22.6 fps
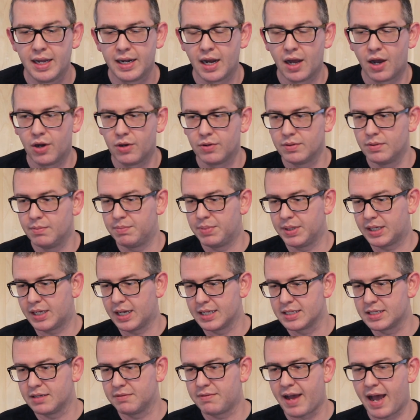Now,
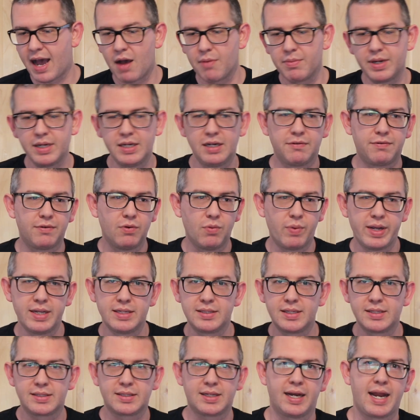because of how many different ways
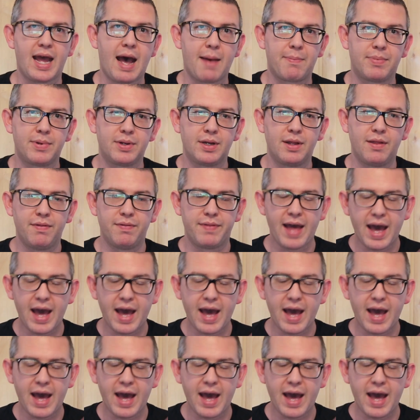this can happen,